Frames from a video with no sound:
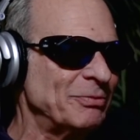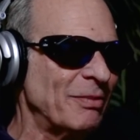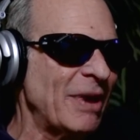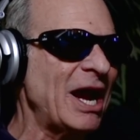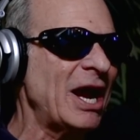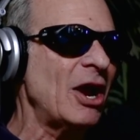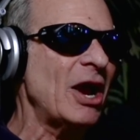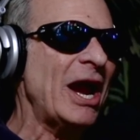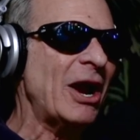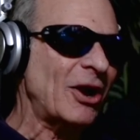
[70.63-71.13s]

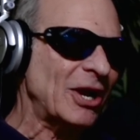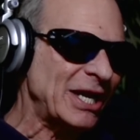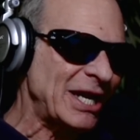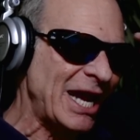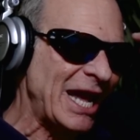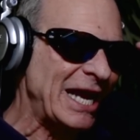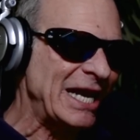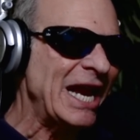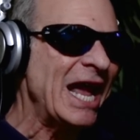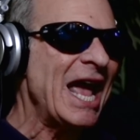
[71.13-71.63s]
My
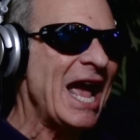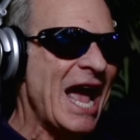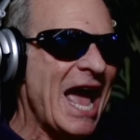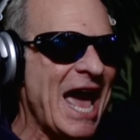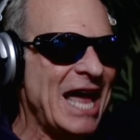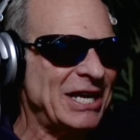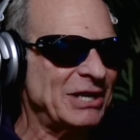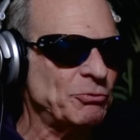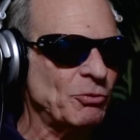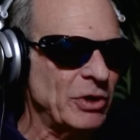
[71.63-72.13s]
haircut
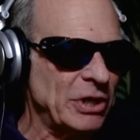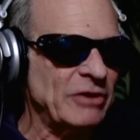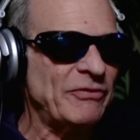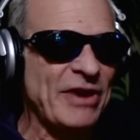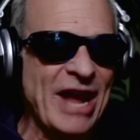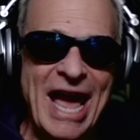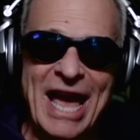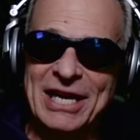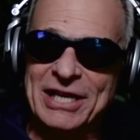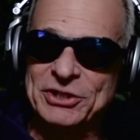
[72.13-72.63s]
had it would have
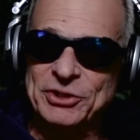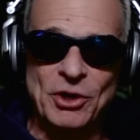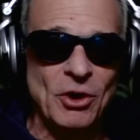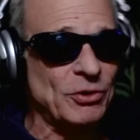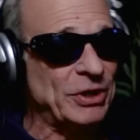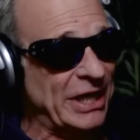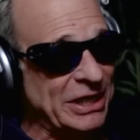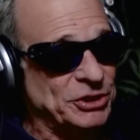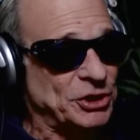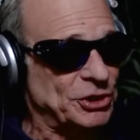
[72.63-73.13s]
had its
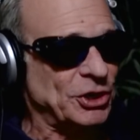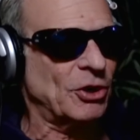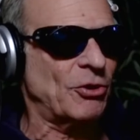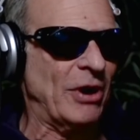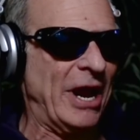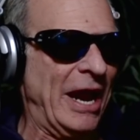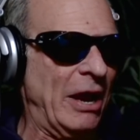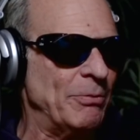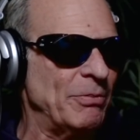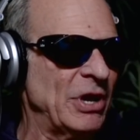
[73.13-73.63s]
own
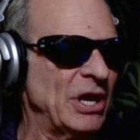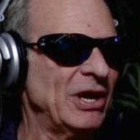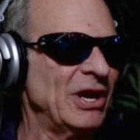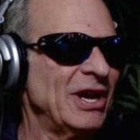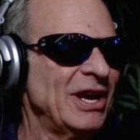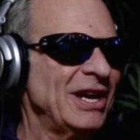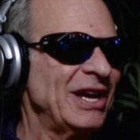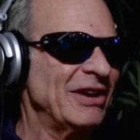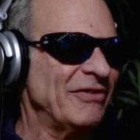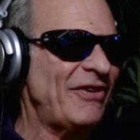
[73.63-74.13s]
Instagram
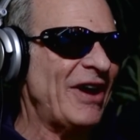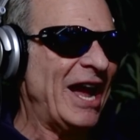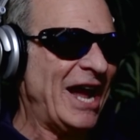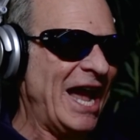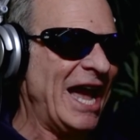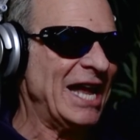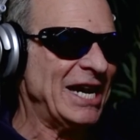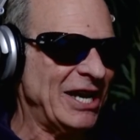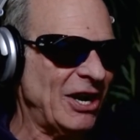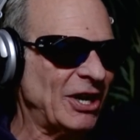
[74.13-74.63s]
if I
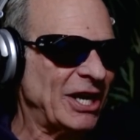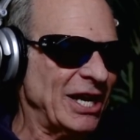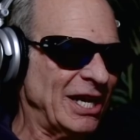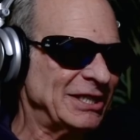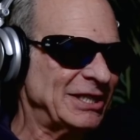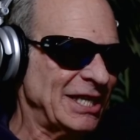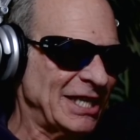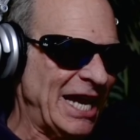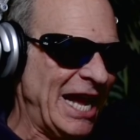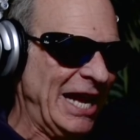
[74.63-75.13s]
had
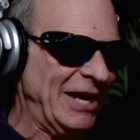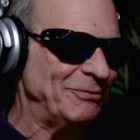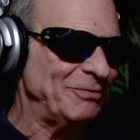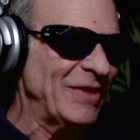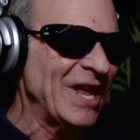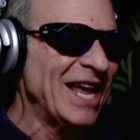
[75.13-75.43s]
haircut today.